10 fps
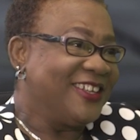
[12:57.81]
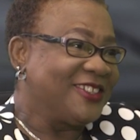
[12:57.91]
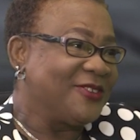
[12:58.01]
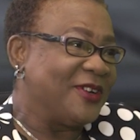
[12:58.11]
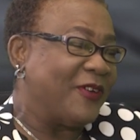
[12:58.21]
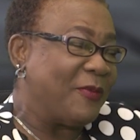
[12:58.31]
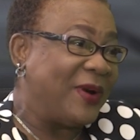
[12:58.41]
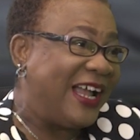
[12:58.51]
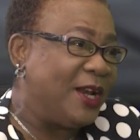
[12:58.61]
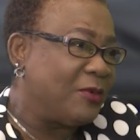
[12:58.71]
So we have a
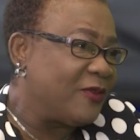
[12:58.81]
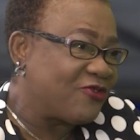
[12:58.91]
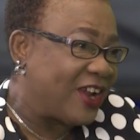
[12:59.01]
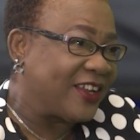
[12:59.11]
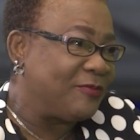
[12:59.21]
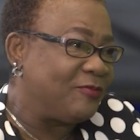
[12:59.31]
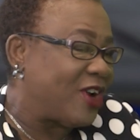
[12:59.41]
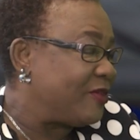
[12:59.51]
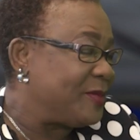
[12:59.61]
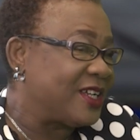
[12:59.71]
pile of
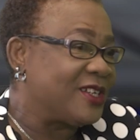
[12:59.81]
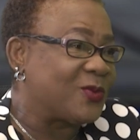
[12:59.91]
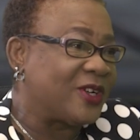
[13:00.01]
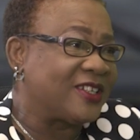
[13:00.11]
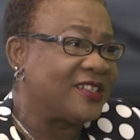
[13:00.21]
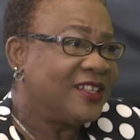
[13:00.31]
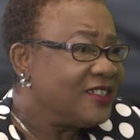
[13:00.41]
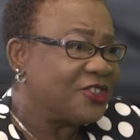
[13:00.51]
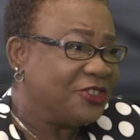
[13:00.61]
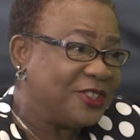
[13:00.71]
traffic because we are
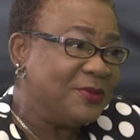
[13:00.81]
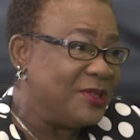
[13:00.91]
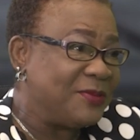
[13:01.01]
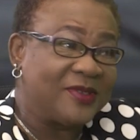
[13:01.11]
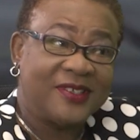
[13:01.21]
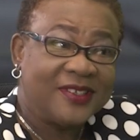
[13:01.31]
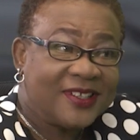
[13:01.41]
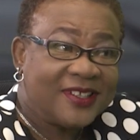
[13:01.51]
searching people.